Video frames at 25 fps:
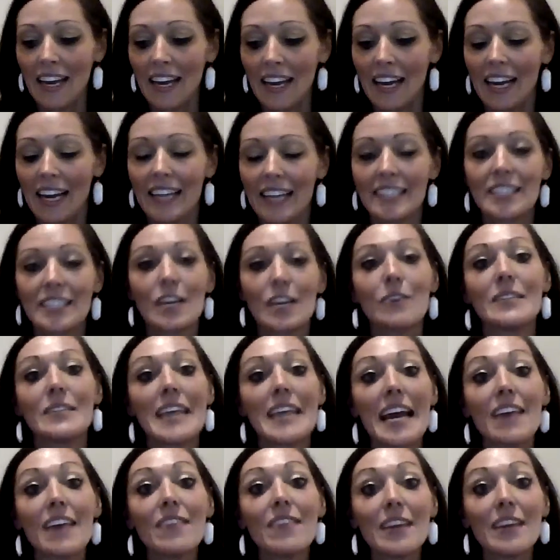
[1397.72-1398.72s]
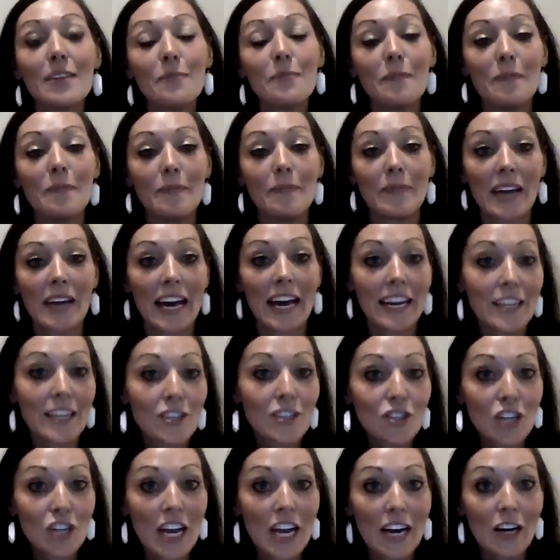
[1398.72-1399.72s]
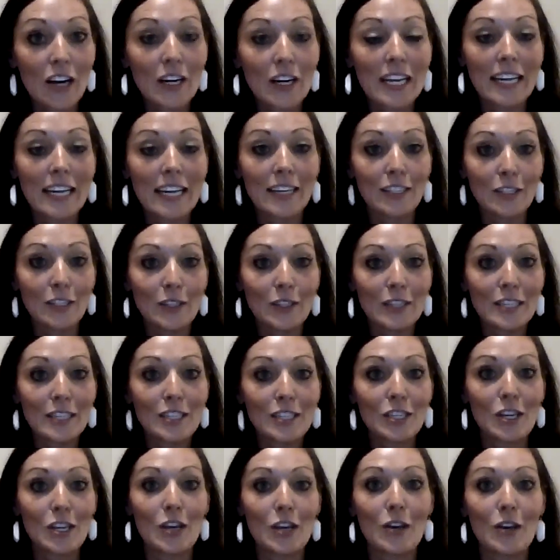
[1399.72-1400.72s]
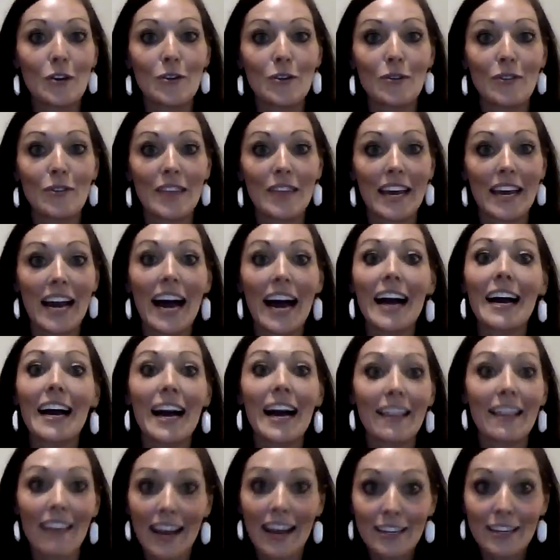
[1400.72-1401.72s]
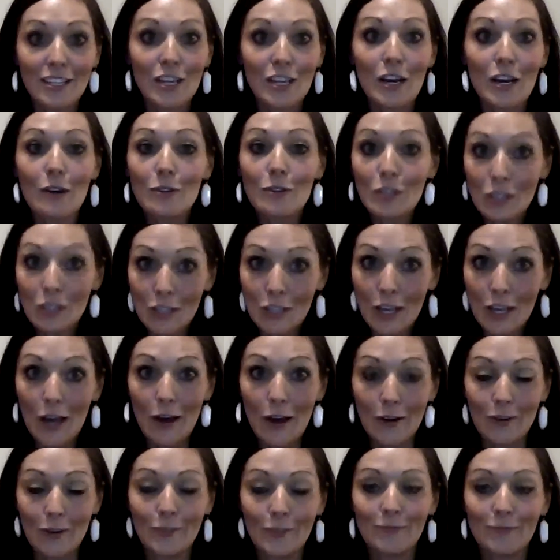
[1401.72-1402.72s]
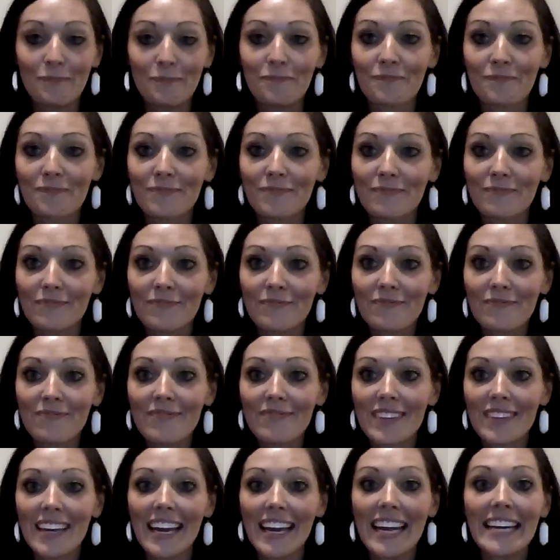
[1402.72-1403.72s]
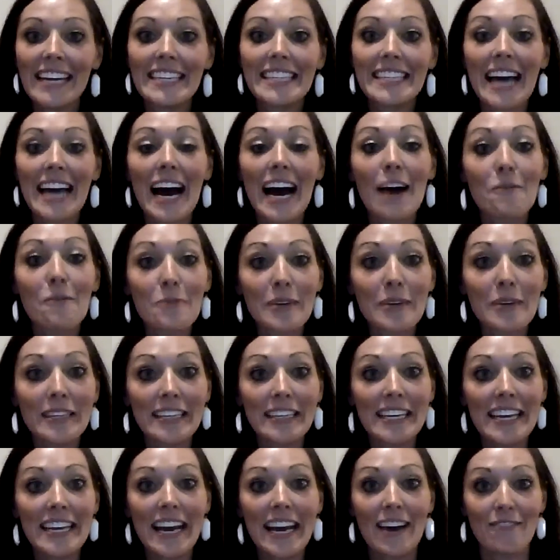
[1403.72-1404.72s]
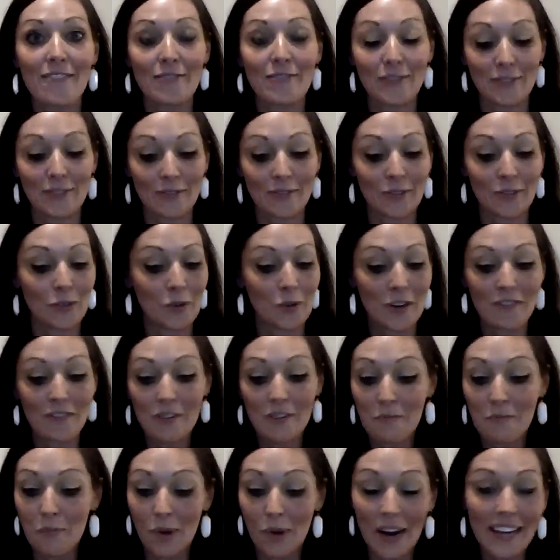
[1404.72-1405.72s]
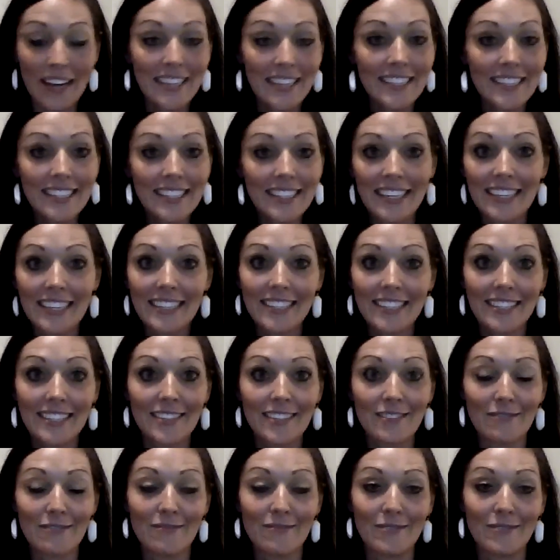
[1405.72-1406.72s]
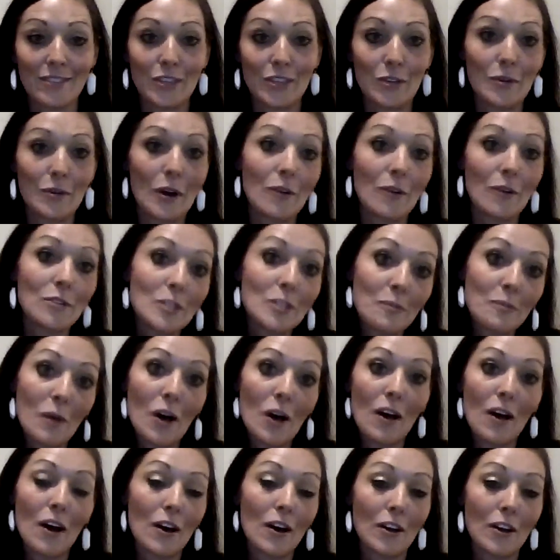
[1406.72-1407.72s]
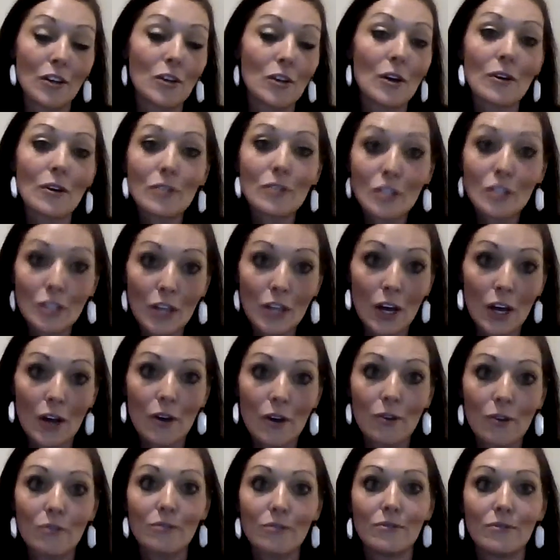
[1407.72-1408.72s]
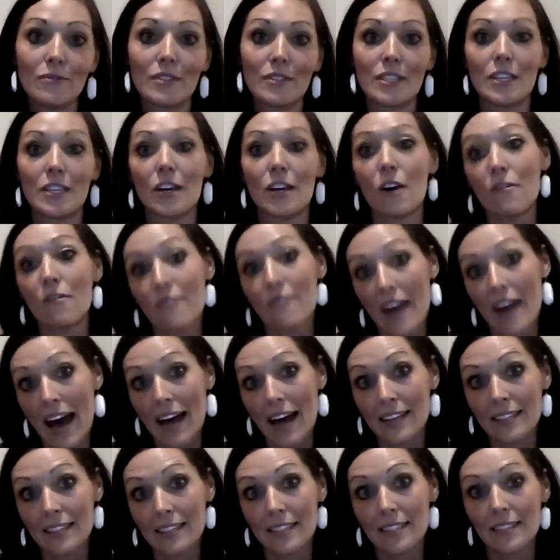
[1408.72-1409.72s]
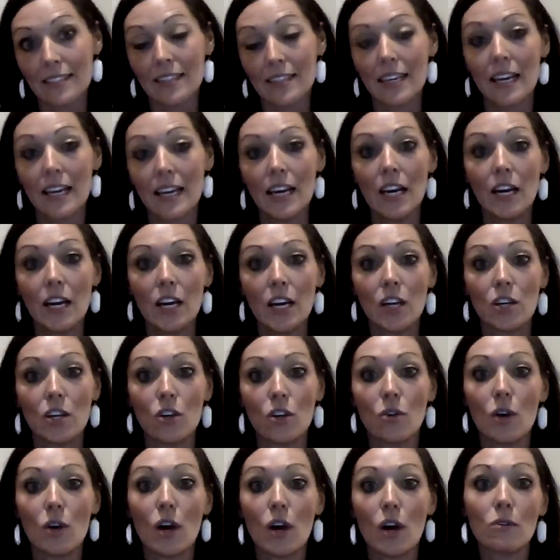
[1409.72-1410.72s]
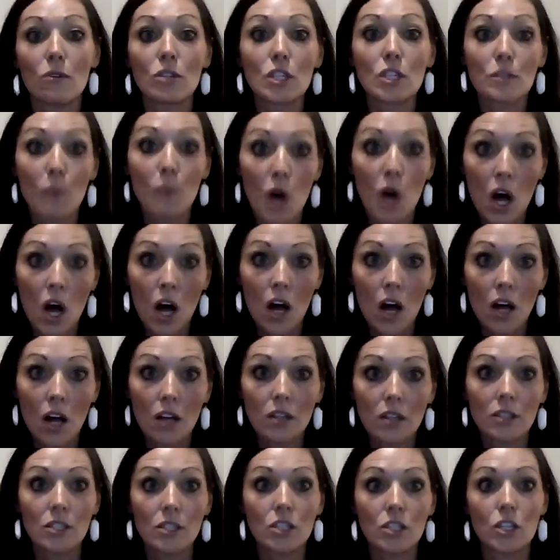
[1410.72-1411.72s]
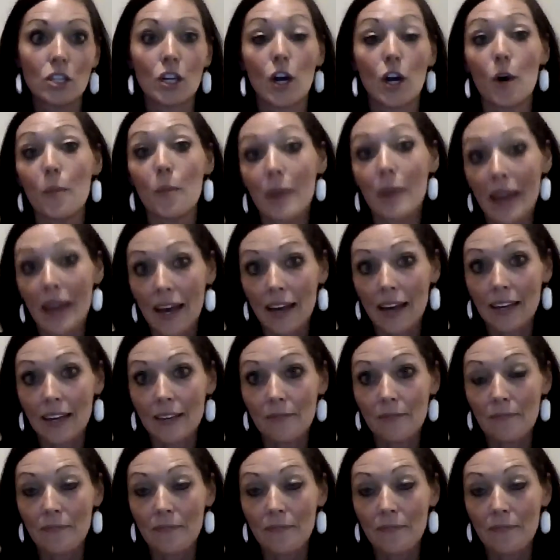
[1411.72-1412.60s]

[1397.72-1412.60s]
And so David kind of shared, he alluded to that I like to go slow. And I really have sort of embraced this. You go small, you go slow to go fast. You go small to go big.